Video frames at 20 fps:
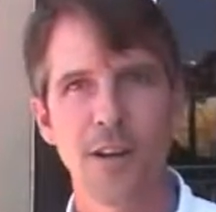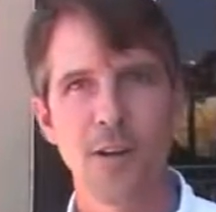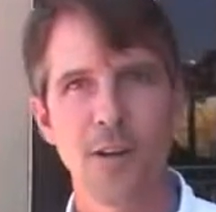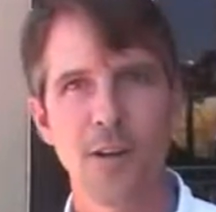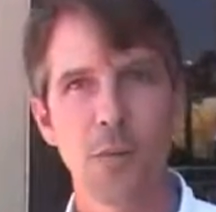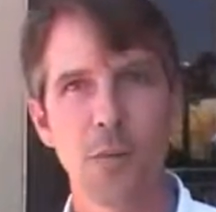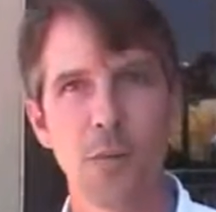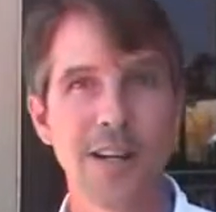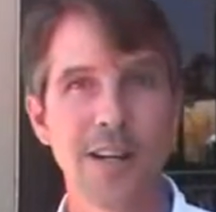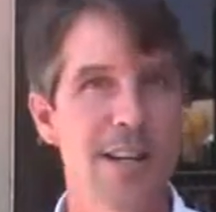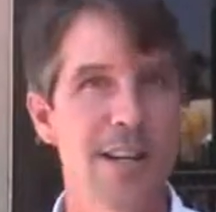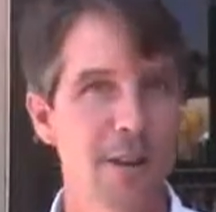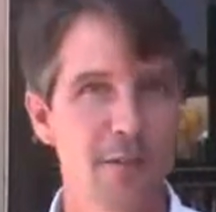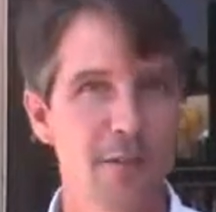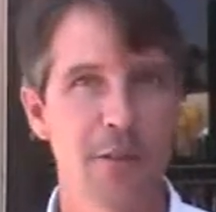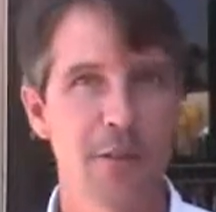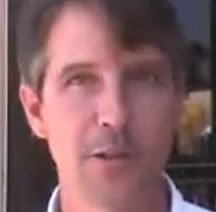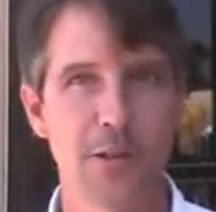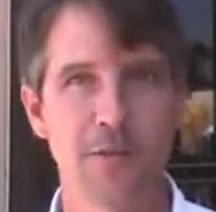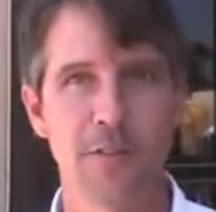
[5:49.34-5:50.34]
We needed a
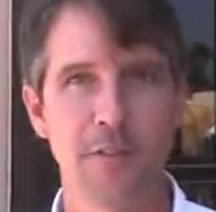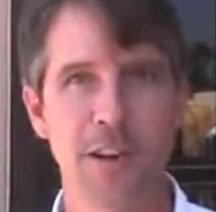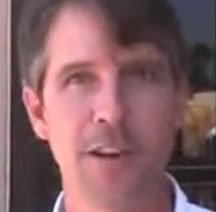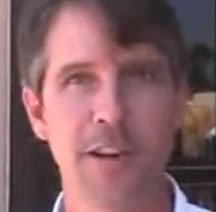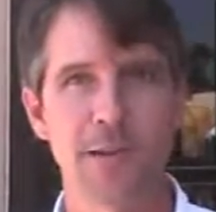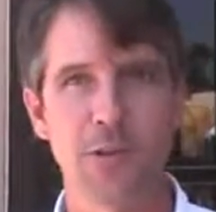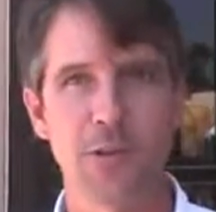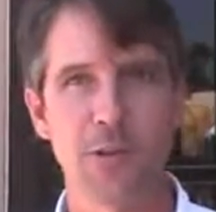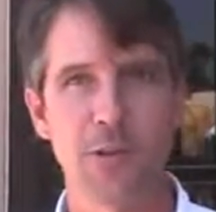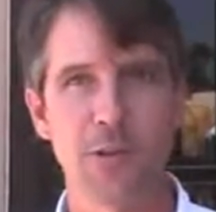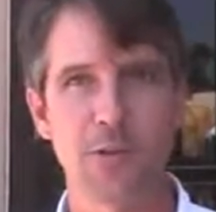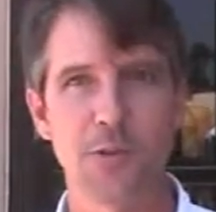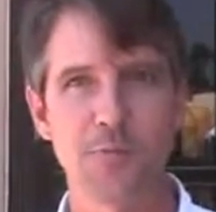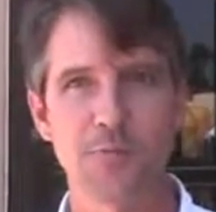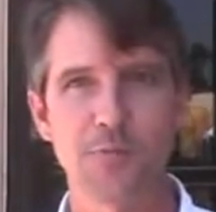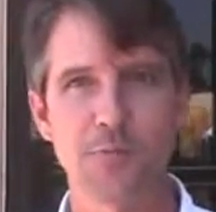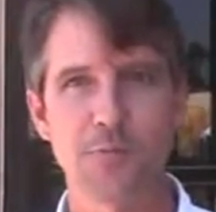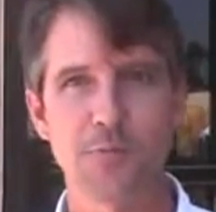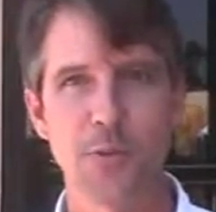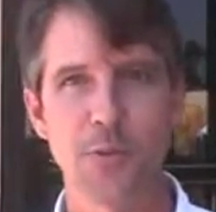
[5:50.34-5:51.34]
fresh face.
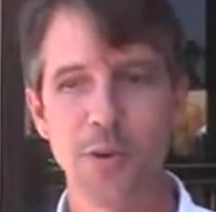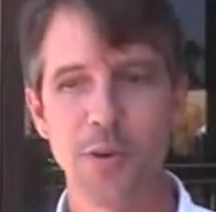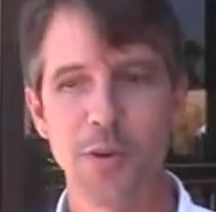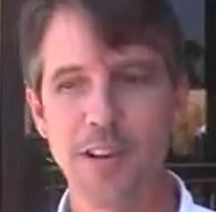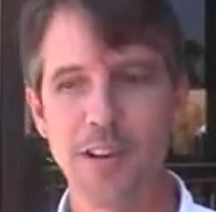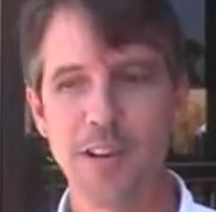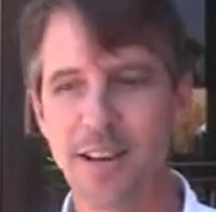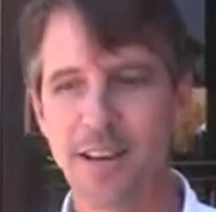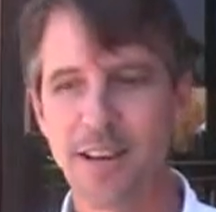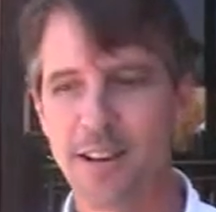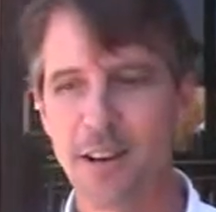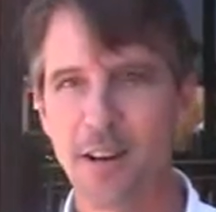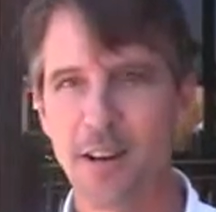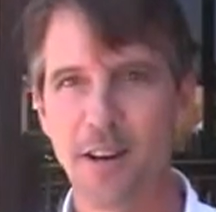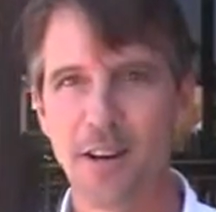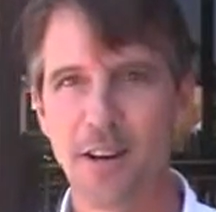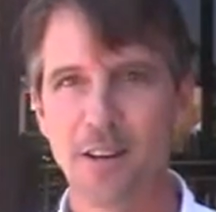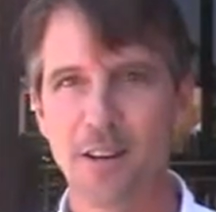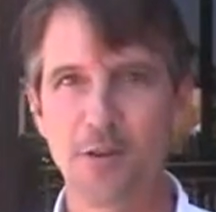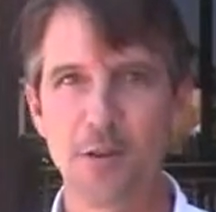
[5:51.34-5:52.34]
We needed
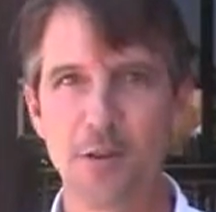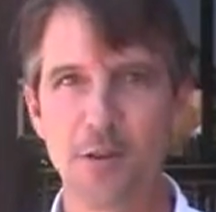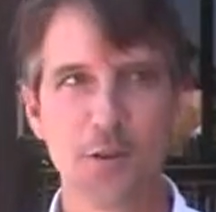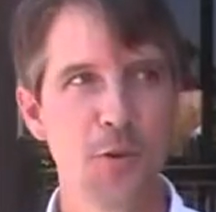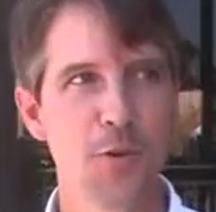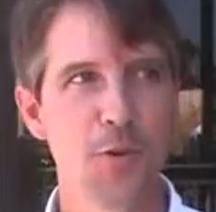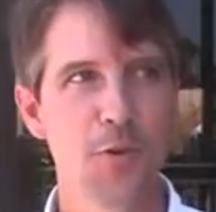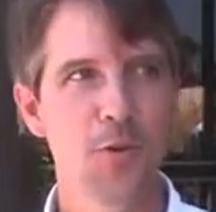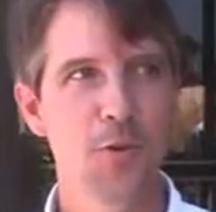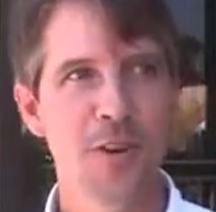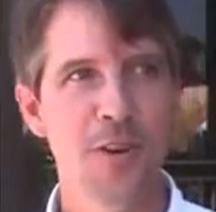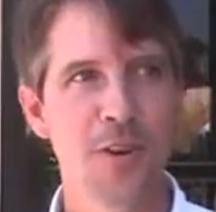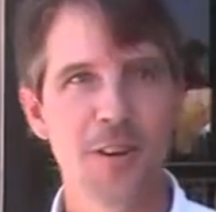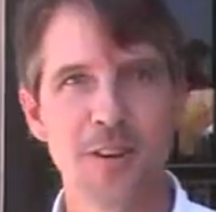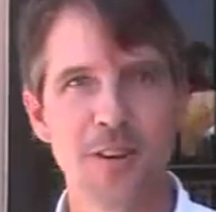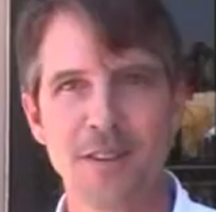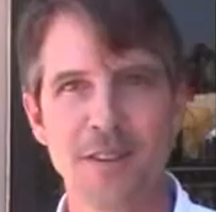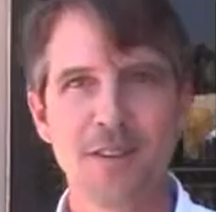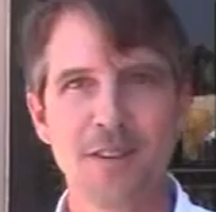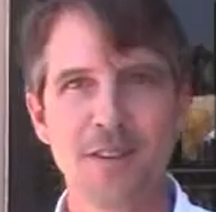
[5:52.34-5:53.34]
a new
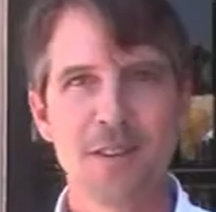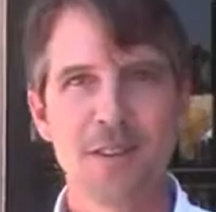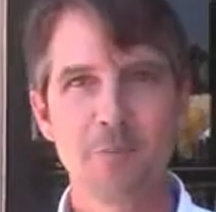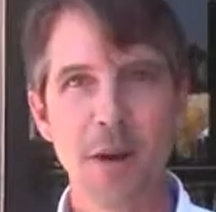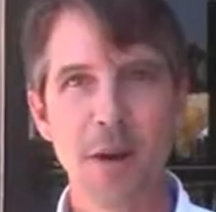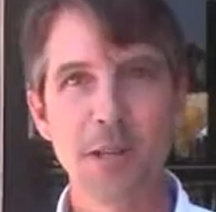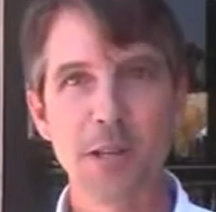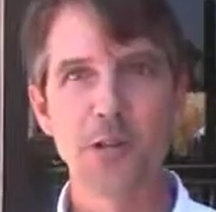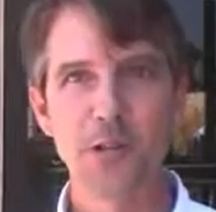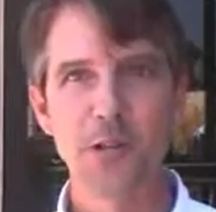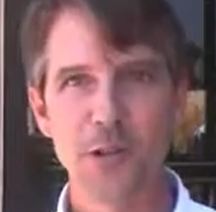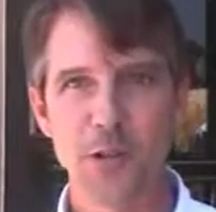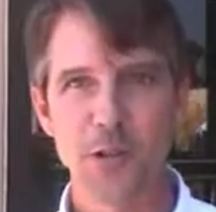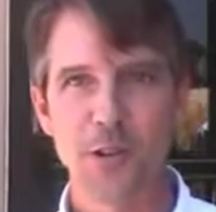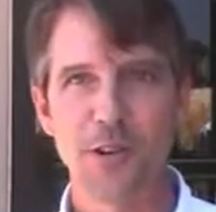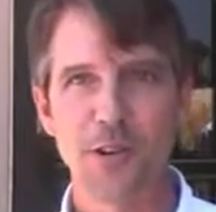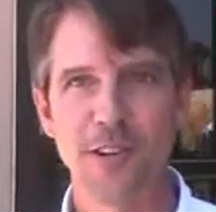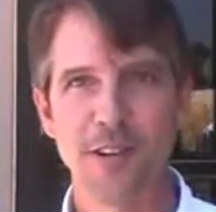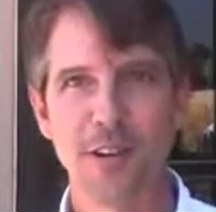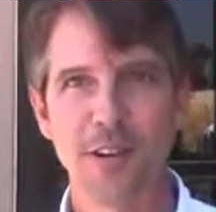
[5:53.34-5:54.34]

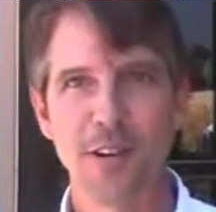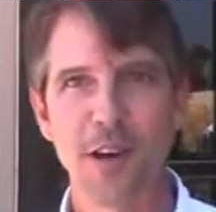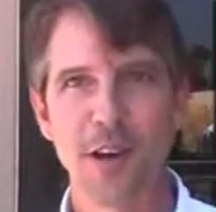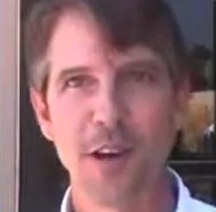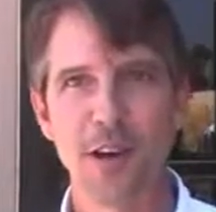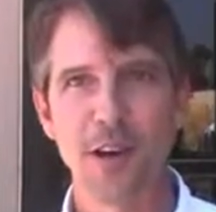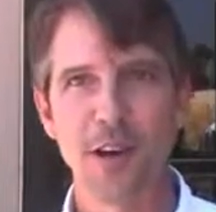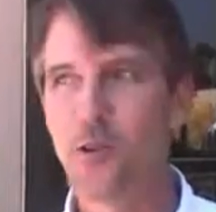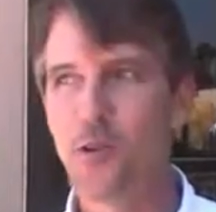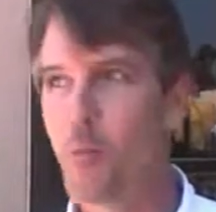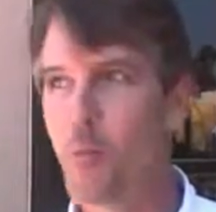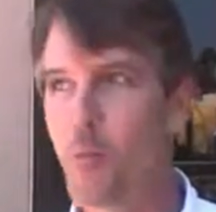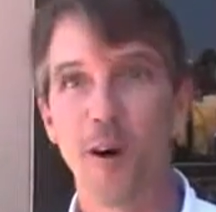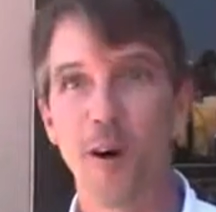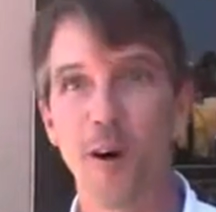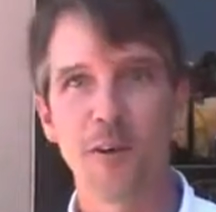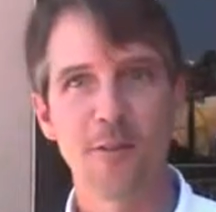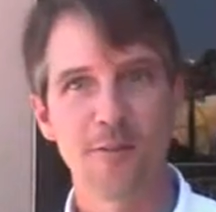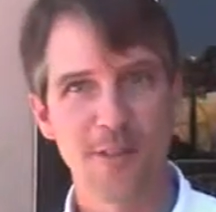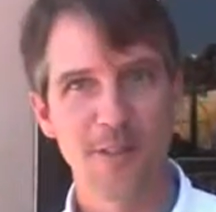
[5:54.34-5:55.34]
messenger, a new
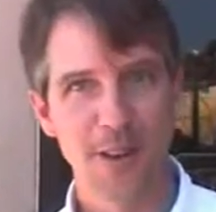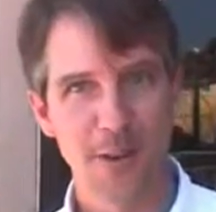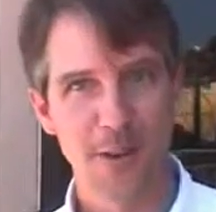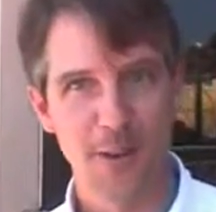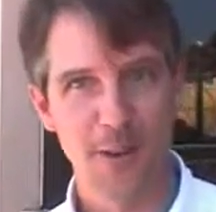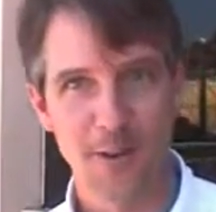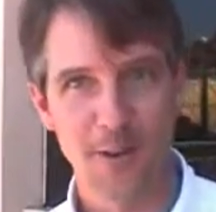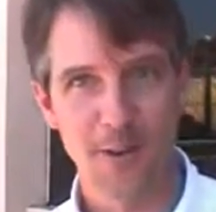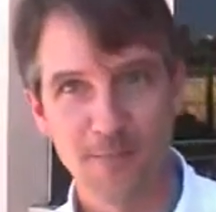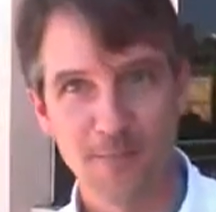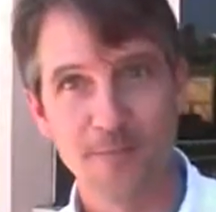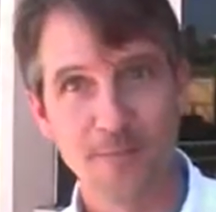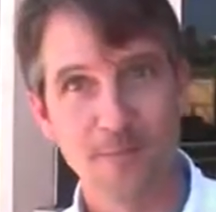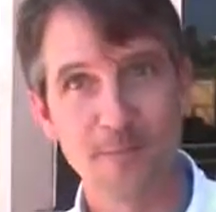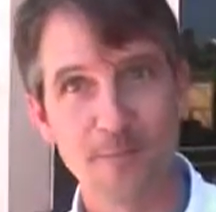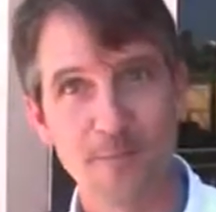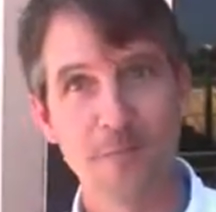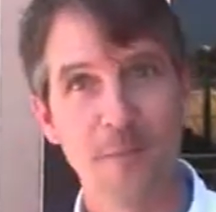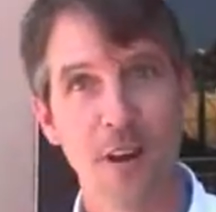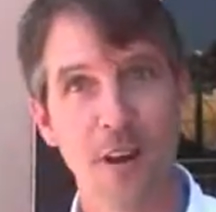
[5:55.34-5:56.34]
Paul Revere
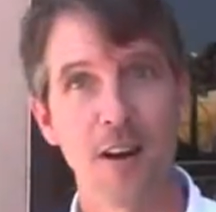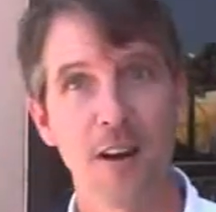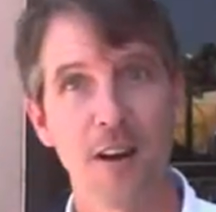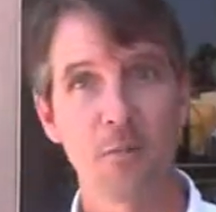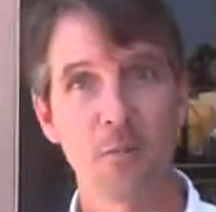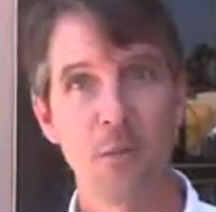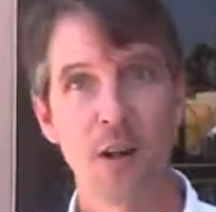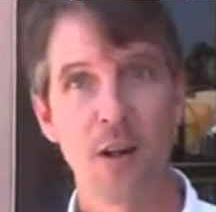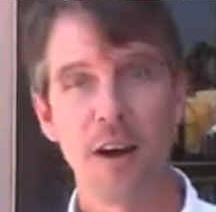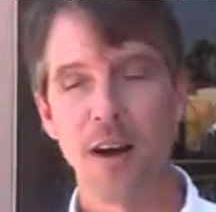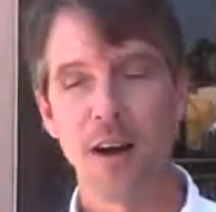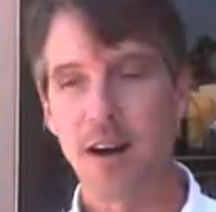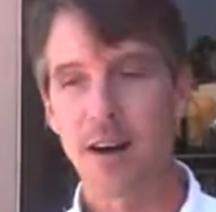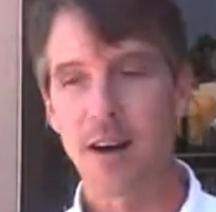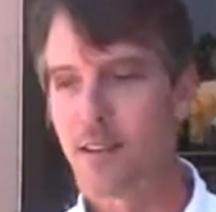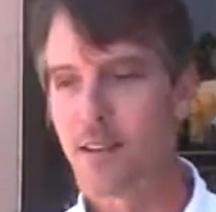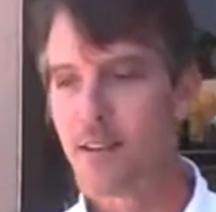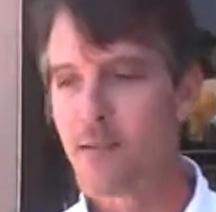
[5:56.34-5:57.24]
on the block.